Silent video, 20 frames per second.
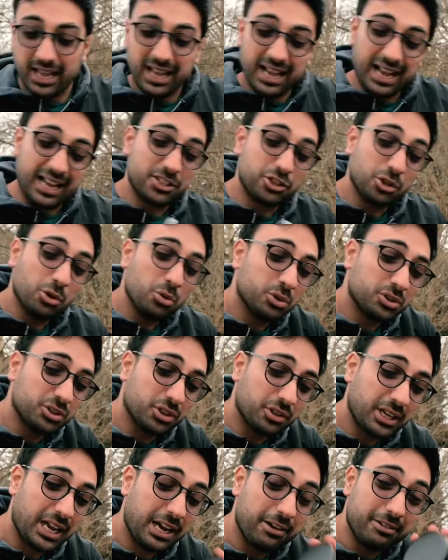I do
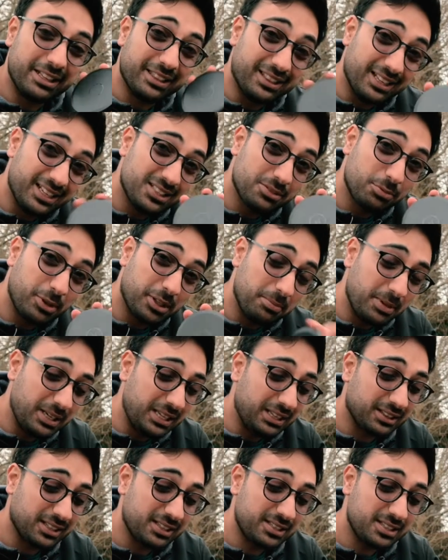also carry this with me.
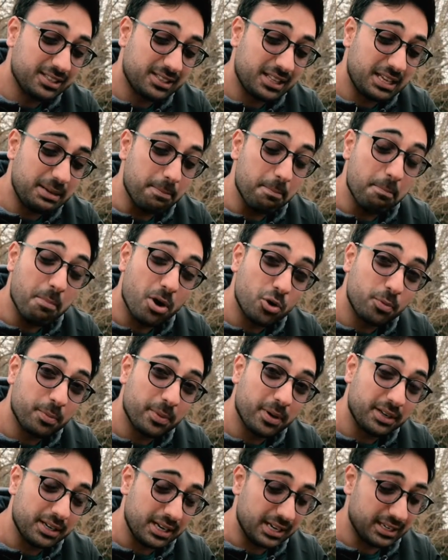This is the
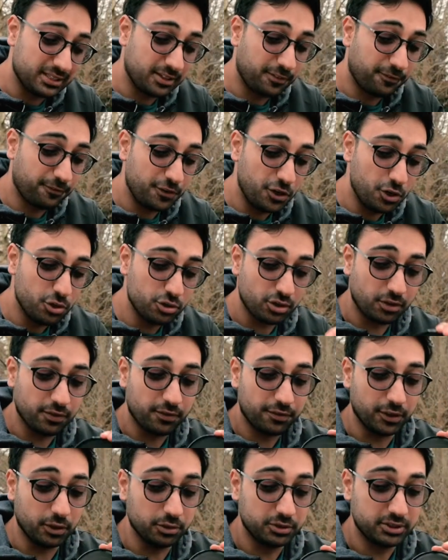Moment Diffusion
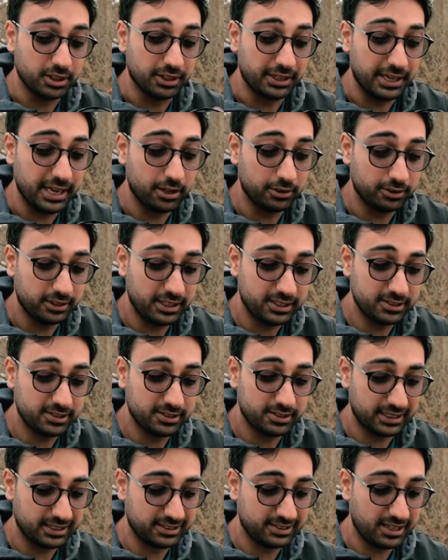Filter. Now
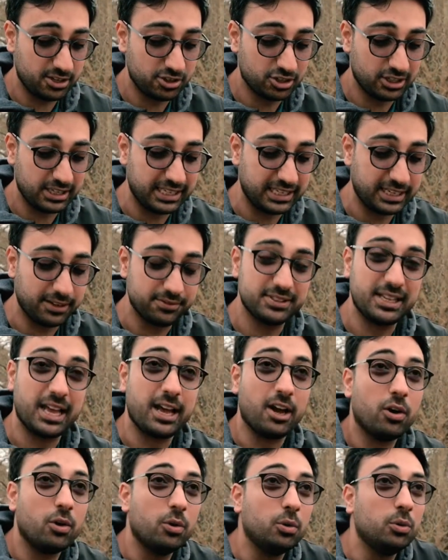this essentially gives that
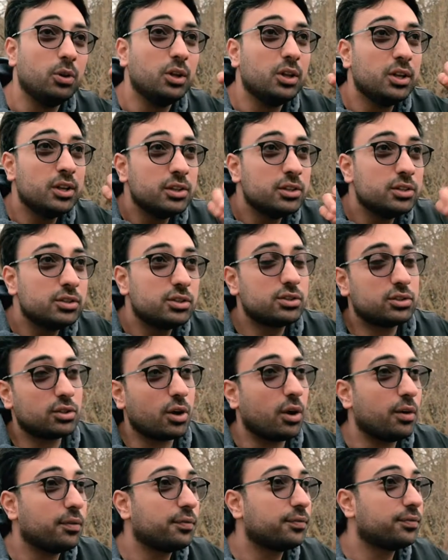whole
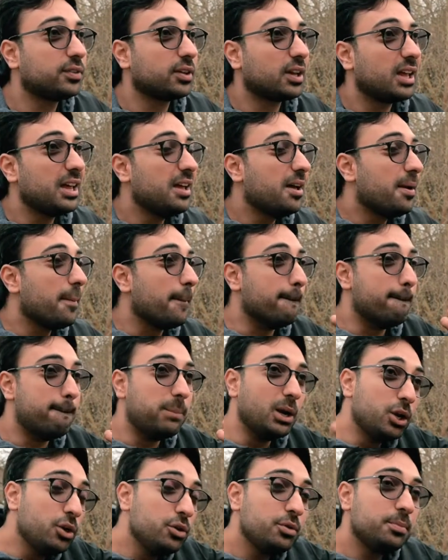soft,
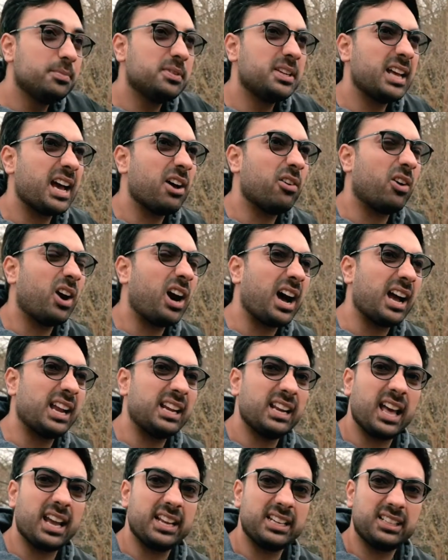bloomed out
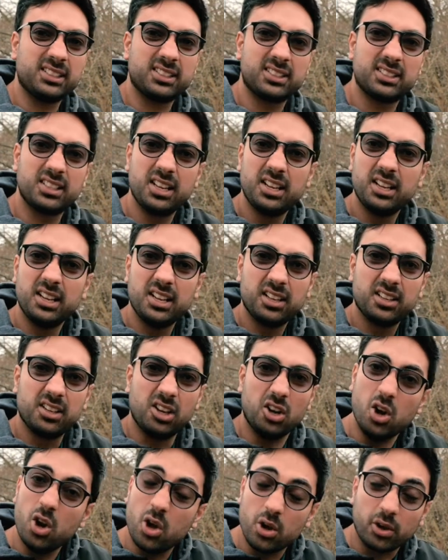highlights
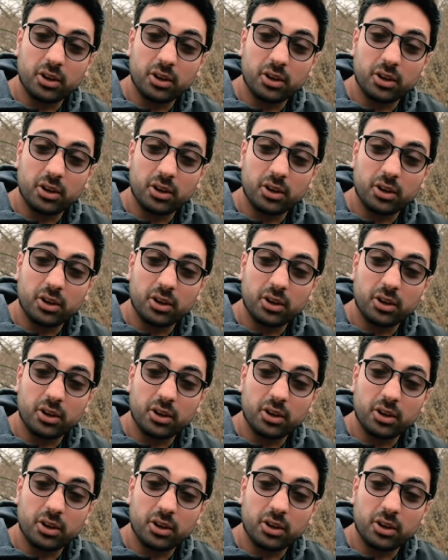look